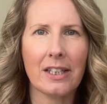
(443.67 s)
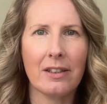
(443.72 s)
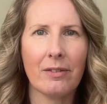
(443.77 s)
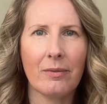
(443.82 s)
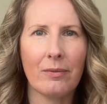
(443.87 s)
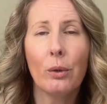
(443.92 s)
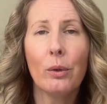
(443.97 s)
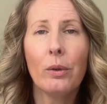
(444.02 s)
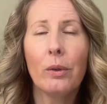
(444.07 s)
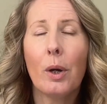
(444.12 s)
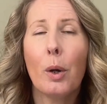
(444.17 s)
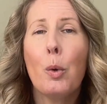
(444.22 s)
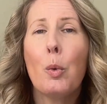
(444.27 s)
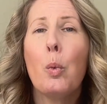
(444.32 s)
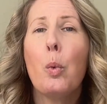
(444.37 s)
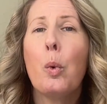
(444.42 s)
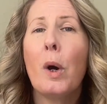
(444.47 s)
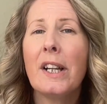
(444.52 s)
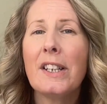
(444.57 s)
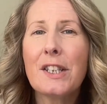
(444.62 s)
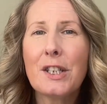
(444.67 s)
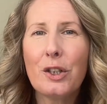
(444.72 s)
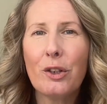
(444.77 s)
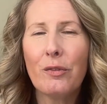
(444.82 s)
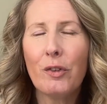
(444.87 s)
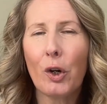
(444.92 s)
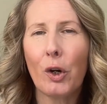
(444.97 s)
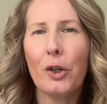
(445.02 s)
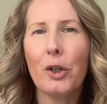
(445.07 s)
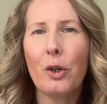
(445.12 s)
So once
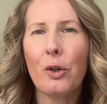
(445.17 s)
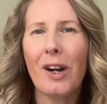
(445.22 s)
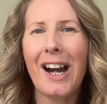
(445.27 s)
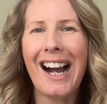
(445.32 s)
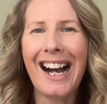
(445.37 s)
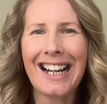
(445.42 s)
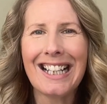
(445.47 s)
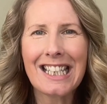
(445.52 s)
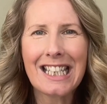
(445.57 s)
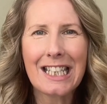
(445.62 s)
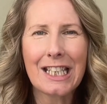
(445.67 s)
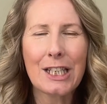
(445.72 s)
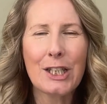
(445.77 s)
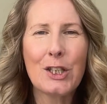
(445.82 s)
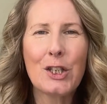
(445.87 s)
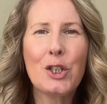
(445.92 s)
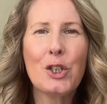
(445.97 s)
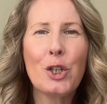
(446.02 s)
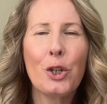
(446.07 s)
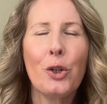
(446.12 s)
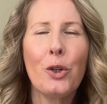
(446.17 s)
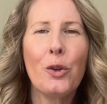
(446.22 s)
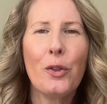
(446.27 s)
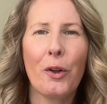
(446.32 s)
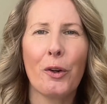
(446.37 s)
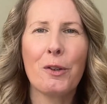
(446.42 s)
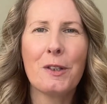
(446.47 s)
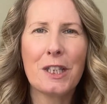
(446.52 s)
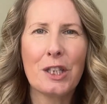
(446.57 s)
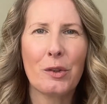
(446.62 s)
you've got your answers to
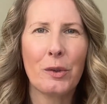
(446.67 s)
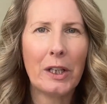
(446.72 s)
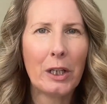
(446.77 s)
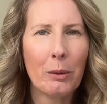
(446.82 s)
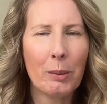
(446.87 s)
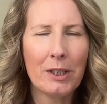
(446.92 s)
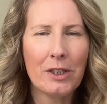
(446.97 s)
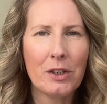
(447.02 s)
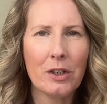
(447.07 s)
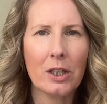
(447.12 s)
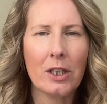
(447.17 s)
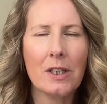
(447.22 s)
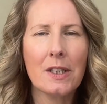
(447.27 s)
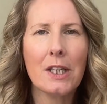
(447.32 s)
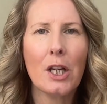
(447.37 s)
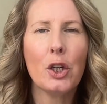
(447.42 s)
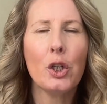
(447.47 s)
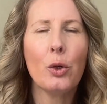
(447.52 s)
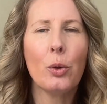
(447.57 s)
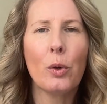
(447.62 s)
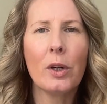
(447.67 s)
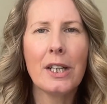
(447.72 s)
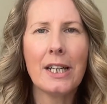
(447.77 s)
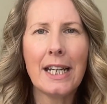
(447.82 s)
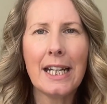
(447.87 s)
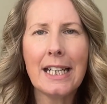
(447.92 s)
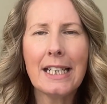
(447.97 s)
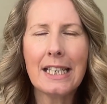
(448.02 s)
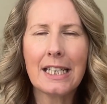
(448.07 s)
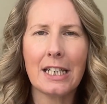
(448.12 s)
those 3 questions, your
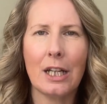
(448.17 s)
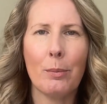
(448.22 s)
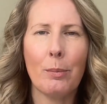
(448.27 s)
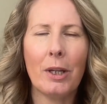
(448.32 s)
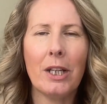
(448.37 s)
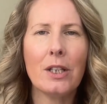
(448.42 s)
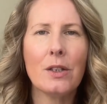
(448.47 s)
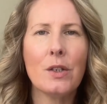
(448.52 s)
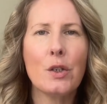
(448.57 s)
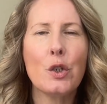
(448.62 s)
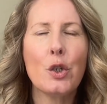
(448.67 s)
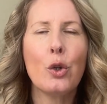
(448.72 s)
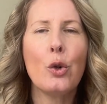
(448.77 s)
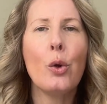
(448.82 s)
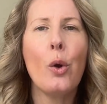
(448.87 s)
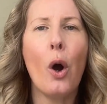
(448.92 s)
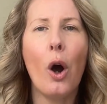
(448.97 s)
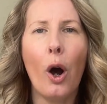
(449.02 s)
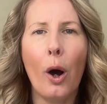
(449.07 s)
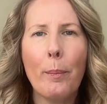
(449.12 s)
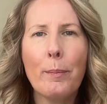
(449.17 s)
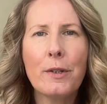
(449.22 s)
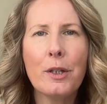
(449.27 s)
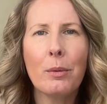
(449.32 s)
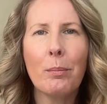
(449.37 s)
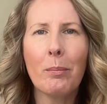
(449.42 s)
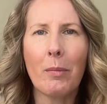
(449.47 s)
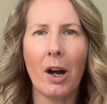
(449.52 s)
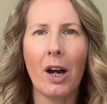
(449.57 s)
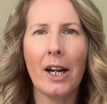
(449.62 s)
next step is to
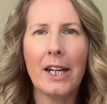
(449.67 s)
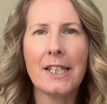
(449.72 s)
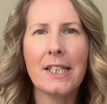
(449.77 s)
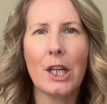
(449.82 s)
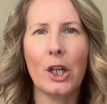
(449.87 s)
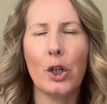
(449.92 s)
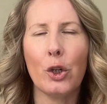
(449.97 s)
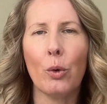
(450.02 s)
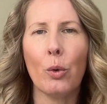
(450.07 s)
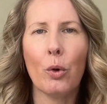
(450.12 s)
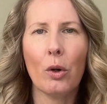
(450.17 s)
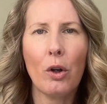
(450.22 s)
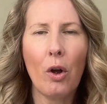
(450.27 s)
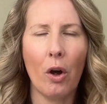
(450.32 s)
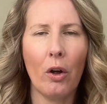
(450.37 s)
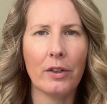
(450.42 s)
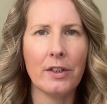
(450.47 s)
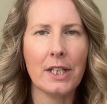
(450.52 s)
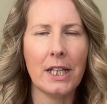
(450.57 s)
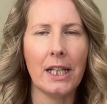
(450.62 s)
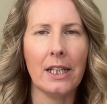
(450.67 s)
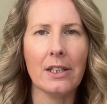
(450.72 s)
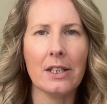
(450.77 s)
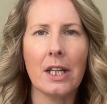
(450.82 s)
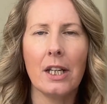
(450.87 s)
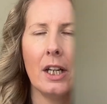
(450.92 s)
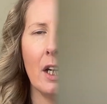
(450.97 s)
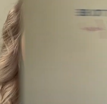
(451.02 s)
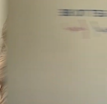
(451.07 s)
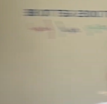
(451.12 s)
optimize your content.
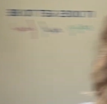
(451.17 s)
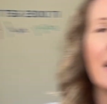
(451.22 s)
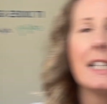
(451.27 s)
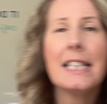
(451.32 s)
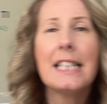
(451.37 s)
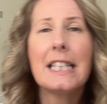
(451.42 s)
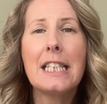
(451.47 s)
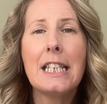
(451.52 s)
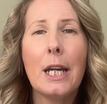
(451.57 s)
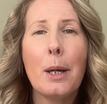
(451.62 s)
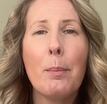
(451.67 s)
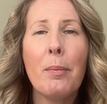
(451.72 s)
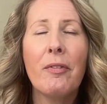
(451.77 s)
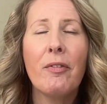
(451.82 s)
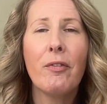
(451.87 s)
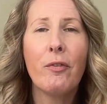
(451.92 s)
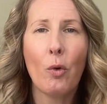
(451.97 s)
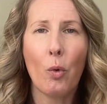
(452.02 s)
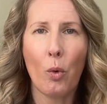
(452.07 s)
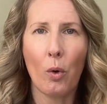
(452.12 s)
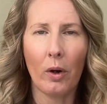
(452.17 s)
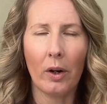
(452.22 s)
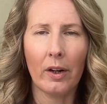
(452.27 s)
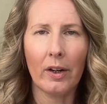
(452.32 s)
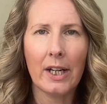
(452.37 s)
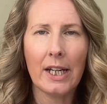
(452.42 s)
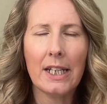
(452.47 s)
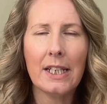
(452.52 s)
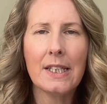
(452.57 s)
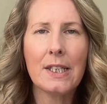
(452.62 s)
So then step
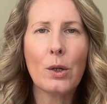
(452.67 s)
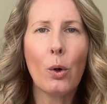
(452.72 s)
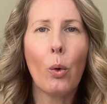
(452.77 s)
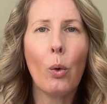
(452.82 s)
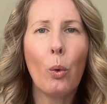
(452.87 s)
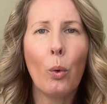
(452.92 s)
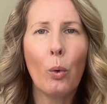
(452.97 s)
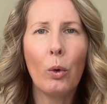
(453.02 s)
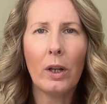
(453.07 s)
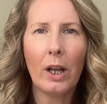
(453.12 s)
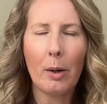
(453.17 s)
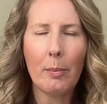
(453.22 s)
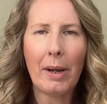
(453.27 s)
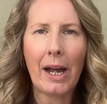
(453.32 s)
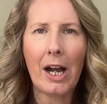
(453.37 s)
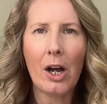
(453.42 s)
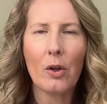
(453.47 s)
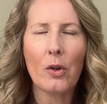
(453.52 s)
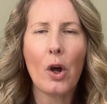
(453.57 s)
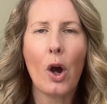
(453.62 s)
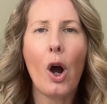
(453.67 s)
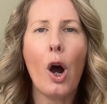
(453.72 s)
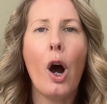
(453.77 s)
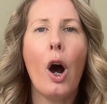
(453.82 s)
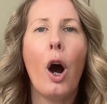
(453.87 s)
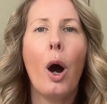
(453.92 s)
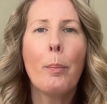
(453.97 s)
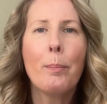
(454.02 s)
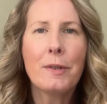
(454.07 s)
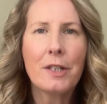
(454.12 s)
4 is all about
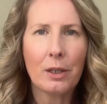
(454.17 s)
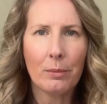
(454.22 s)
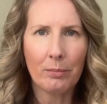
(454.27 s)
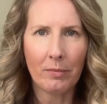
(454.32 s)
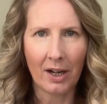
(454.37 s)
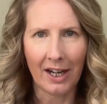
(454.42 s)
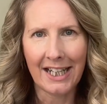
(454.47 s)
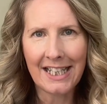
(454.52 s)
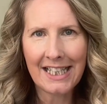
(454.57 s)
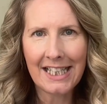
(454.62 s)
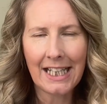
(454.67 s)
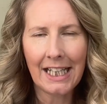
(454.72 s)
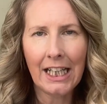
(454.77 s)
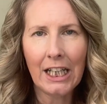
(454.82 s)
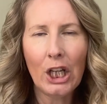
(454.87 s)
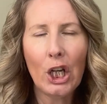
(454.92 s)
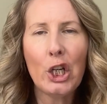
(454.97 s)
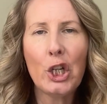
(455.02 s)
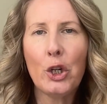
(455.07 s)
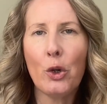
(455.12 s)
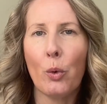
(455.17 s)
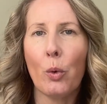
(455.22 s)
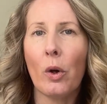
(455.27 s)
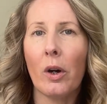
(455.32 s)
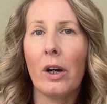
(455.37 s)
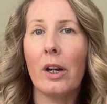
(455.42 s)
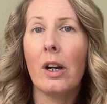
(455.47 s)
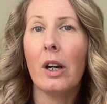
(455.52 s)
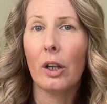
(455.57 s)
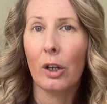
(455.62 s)
optimizing
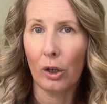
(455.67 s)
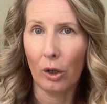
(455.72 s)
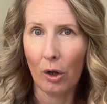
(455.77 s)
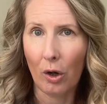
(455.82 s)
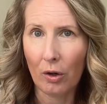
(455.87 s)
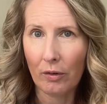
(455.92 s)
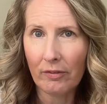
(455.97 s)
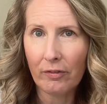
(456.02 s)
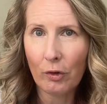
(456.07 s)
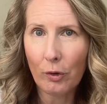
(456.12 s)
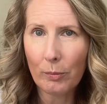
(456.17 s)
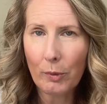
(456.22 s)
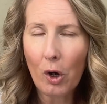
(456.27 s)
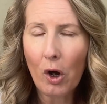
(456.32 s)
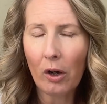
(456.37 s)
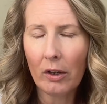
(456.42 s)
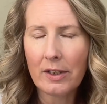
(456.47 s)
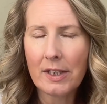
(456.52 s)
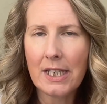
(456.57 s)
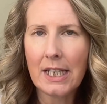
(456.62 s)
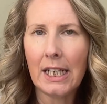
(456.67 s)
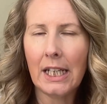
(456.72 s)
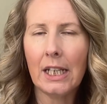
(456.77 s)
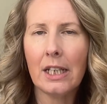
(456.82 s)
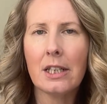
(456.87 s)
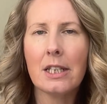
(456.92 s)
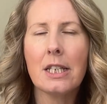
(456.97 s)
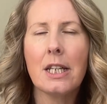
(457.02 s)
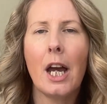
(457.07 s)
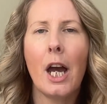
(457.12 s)
your long form
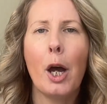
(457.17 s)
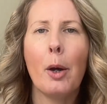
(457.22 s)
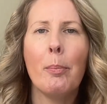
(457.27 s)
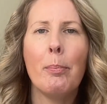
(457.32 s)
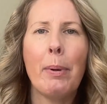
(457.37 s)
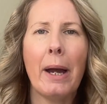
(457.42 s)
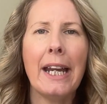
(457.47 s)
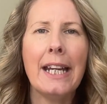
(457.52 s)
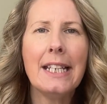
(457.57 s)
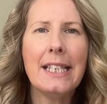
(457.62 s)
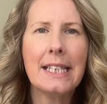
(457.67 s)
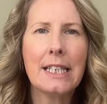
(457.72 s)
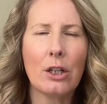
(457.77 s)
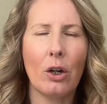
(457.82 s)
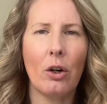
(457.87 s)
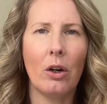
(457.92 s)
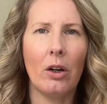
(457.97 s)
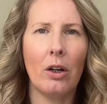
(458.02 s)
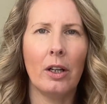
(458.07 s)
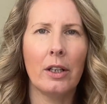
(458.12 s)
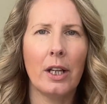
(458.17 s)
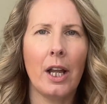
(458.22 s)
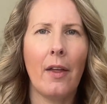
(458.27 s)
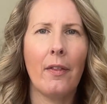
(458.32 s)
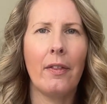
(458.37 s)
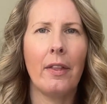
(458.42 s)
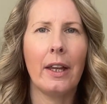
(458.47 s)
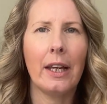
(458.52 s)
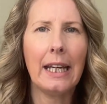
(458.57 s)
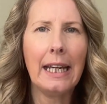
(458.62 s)
content based on
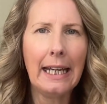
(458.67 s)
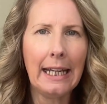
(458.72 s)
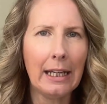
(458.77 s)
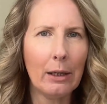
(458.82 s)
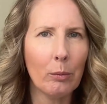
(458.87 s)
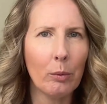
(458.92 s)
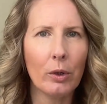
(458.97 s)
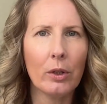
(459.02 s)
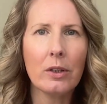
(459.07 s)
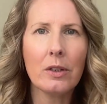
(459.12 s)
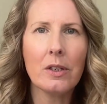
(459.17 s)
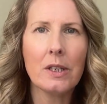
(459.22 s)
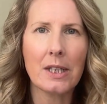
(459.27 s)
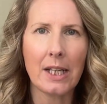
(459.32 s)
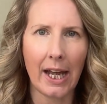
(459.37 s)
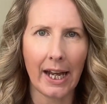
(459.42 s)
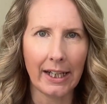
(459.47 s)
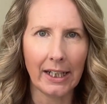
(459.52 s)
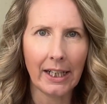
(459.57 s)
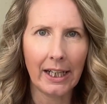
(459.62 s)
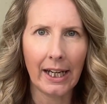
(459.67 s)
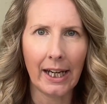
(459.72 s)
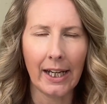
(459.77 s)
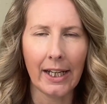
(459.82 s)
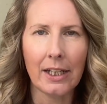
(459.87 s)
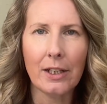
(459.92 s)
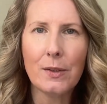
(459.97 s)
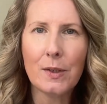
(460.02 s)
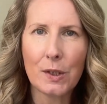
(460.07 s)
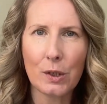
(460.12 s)
the keywords,
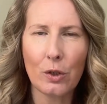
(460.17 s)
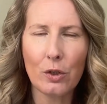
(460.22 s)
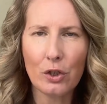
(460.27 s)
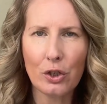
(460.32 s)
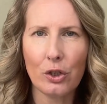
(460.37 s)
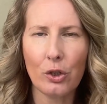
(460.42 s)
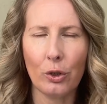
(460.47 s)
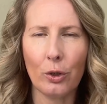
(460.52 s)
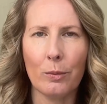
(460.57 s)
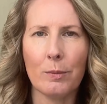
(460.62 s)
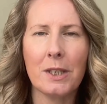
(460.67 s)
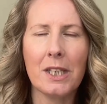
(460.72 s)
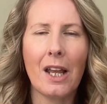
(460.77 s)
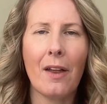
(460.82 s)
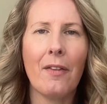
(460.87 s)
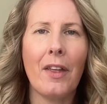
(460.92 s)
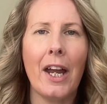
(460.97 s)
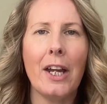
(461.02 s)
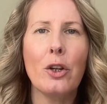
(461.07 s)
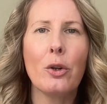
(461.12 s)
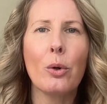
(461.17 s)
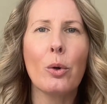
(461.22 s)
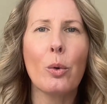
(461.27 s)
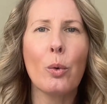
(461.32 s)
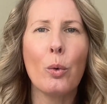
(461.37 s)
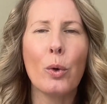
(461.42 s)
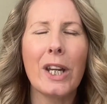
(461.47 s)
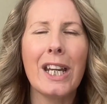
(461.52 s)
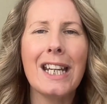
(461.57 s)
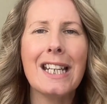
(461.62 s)
aka search terms, that your
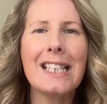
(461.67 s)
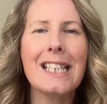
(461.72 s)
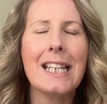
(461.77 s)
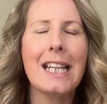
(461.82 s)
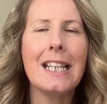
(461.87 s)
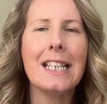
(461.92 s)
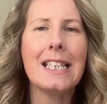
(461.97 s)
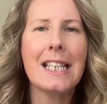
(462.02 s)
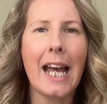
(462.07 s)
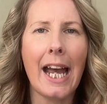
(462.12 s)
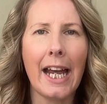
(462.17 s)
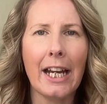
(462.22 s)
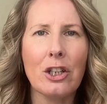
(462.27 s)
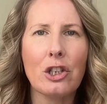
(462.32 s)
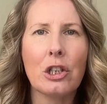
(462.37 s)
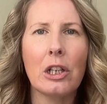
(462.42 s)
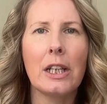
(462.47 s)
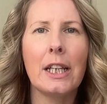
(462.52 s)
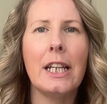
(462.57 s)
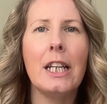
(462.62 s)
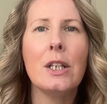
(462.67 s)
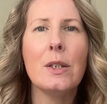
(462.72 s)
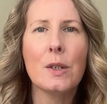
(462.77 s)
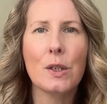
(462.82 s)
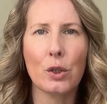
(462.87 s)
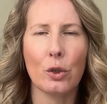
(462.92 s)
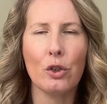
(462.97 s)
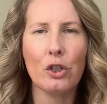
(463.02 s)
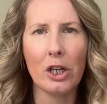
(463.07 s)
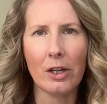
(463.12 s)
audience is actually
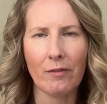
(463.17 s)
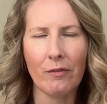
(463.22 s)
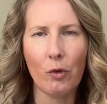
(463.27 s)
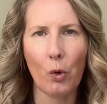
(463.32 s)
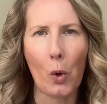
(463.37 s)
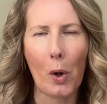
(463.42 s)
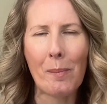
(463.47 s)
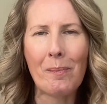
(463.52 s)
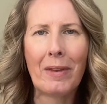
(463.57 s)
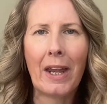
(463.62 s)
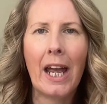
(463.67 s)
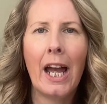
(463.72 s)
searching for.